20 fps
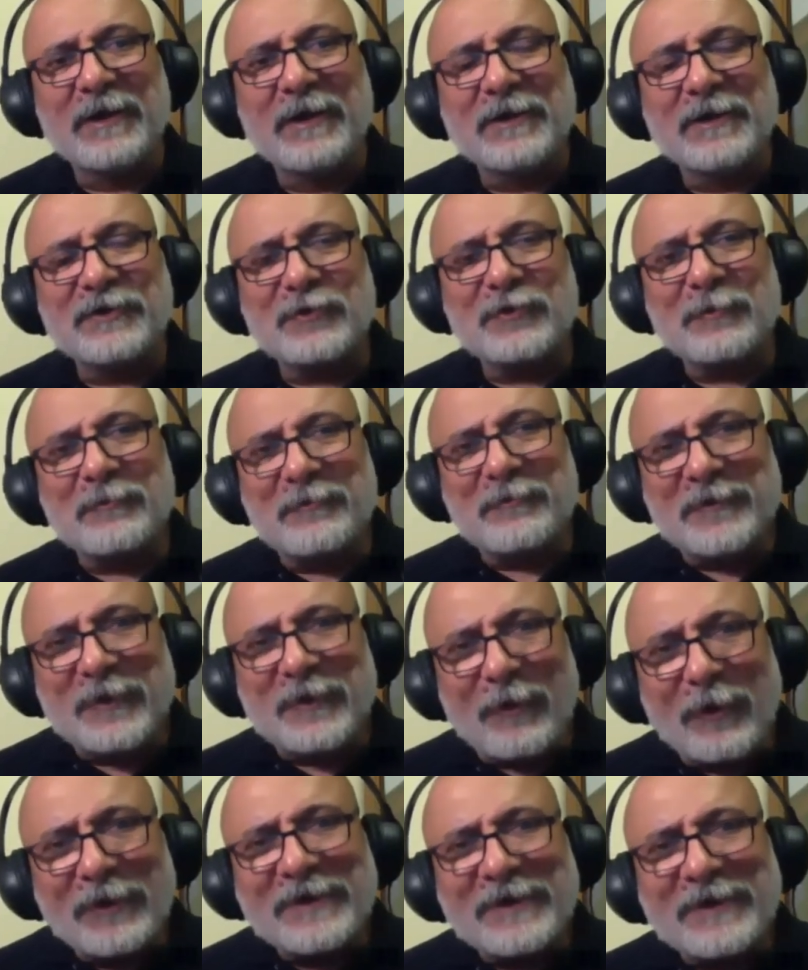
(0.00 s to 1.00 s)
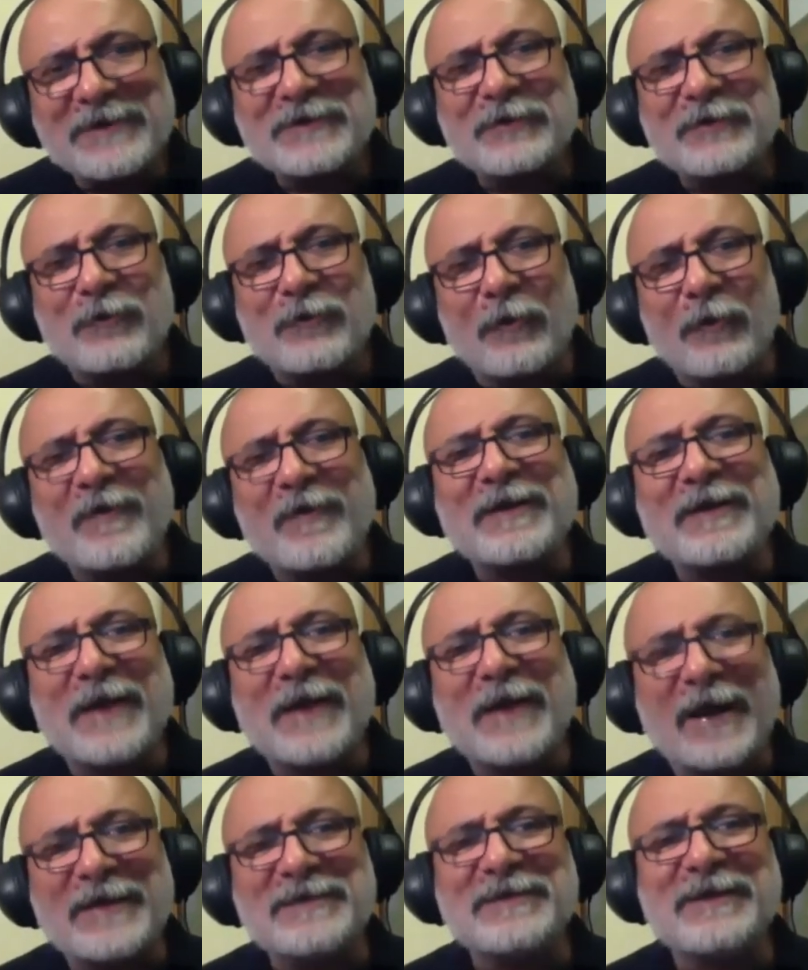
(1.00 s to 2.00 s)
So with all this
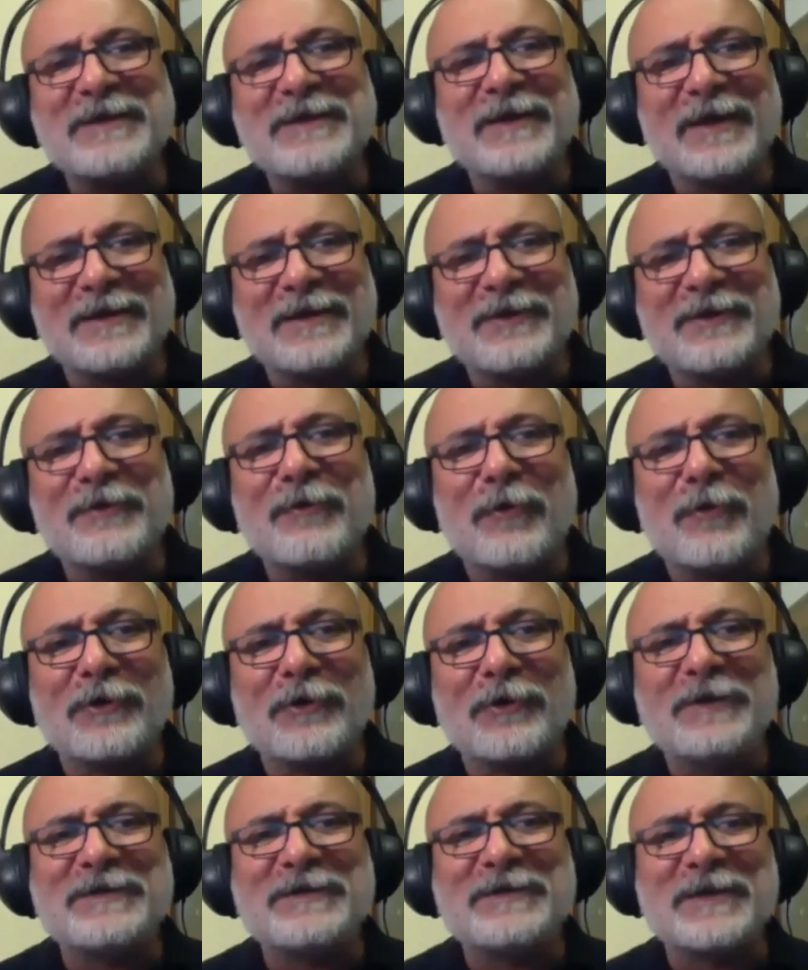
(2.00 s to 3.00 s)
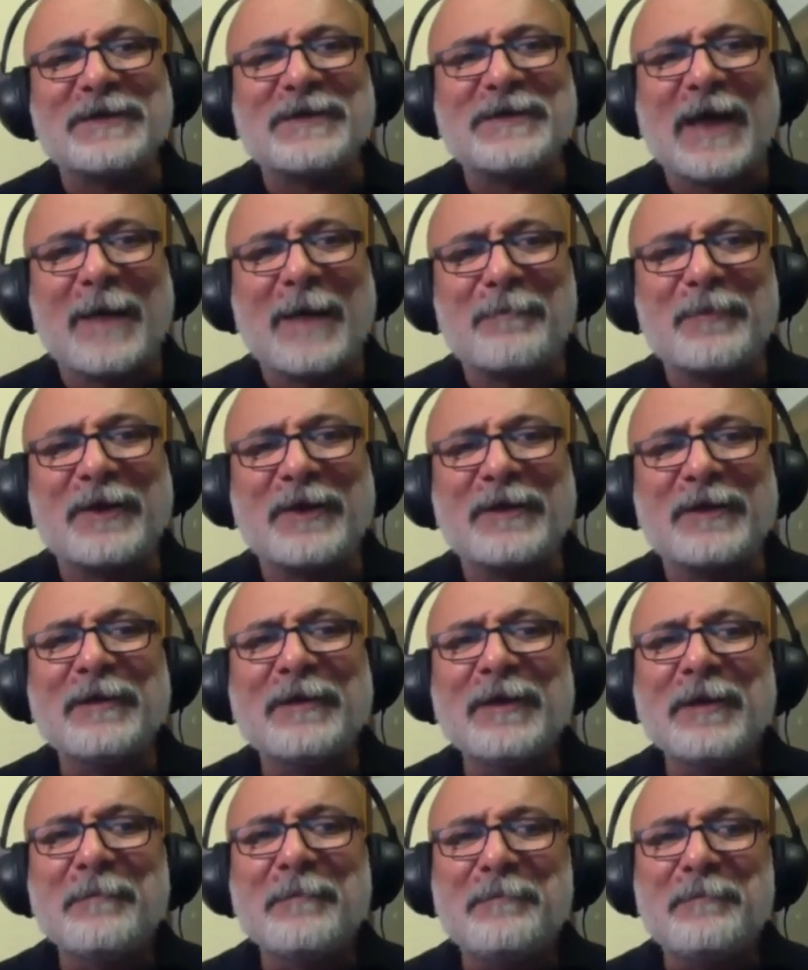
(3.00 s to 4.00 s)
COVID-19 and all these things happening,
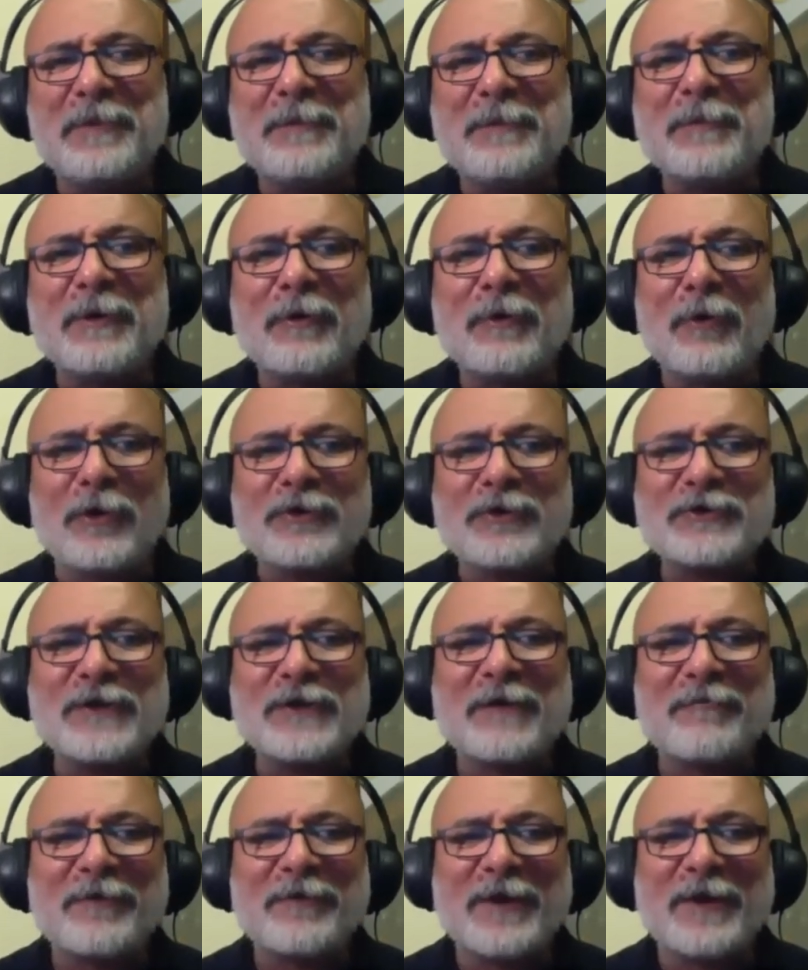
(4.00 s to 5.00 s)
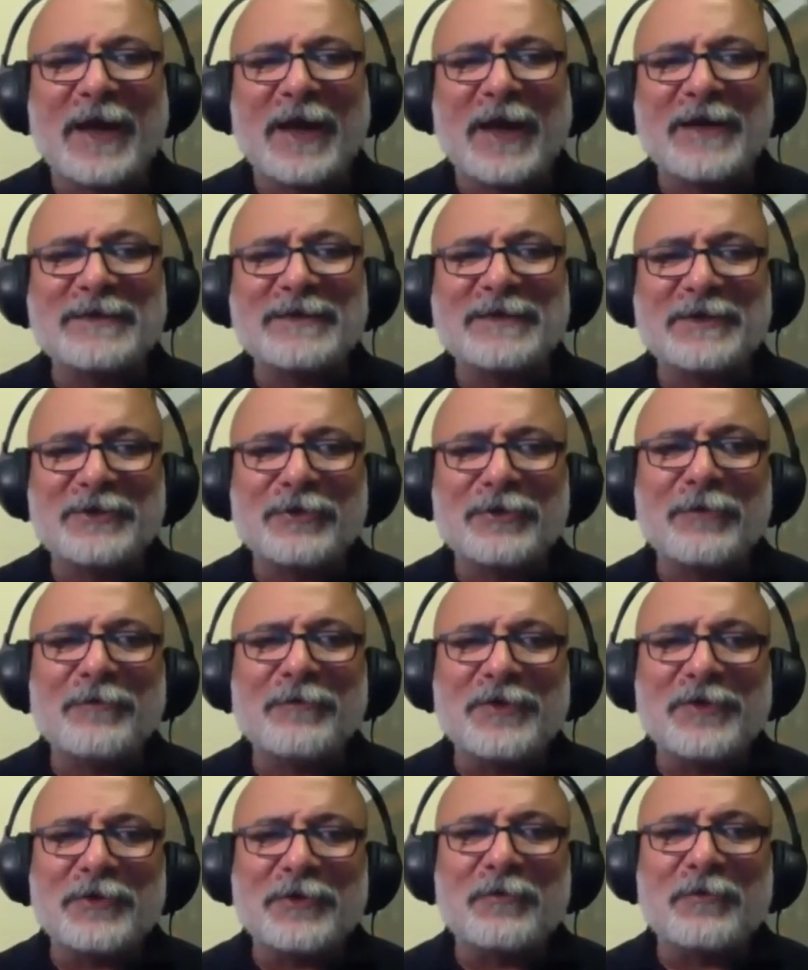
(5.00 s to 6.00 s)
people also have realized that
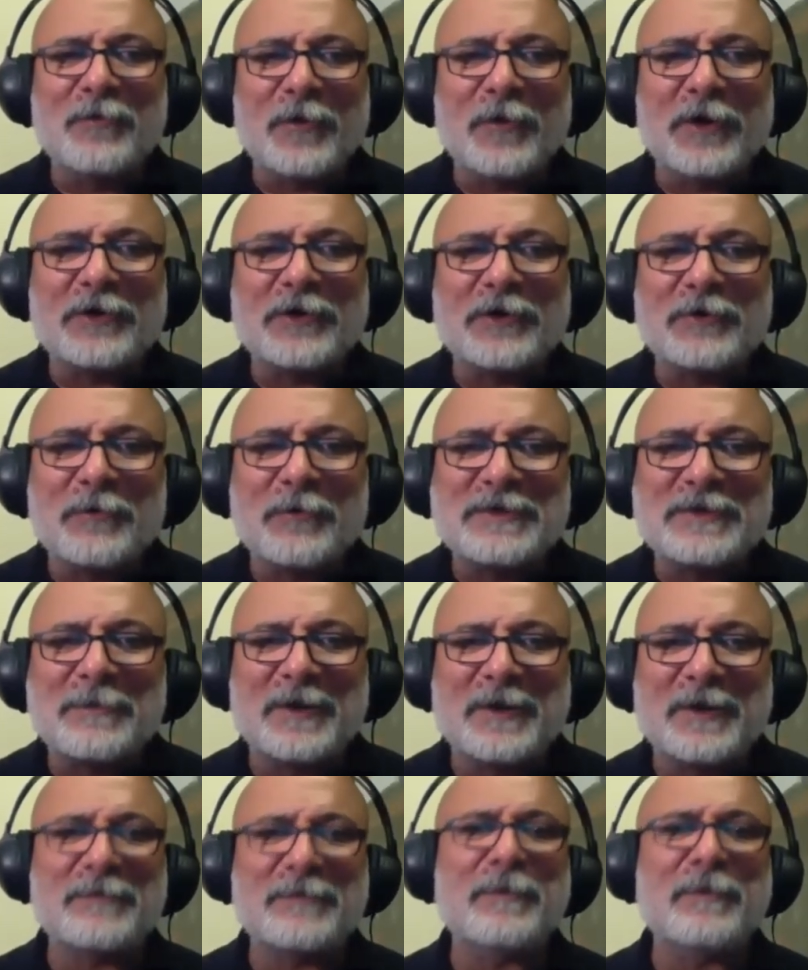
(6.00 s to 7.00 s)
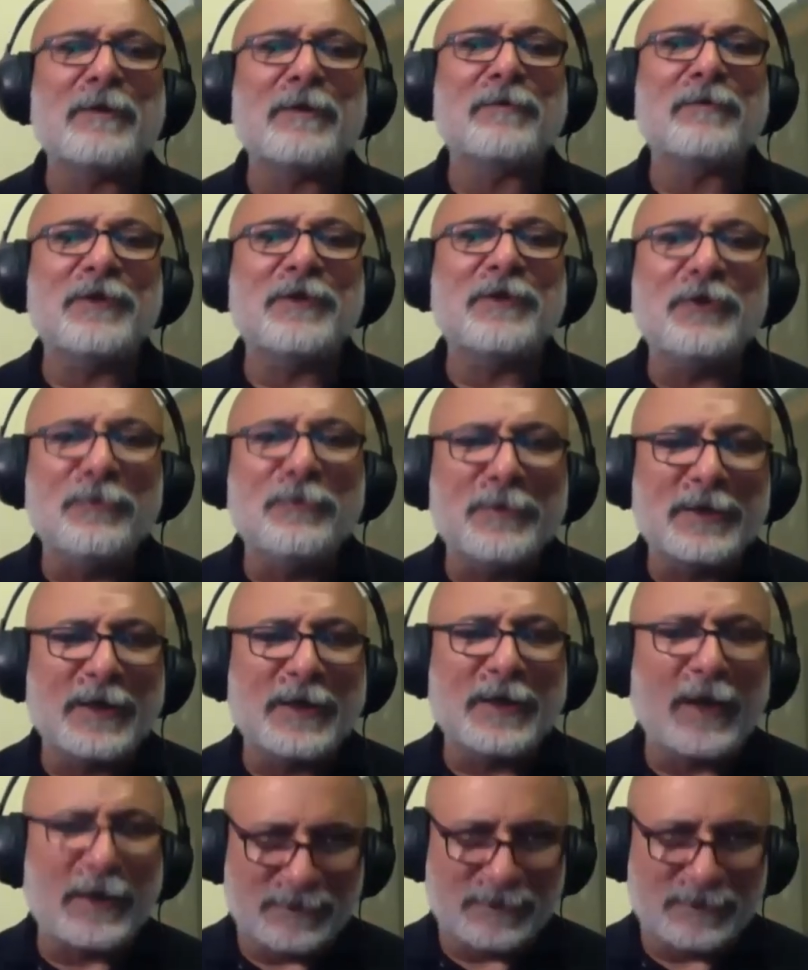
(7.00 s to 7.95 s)
we should work towards the betterment of the humankind.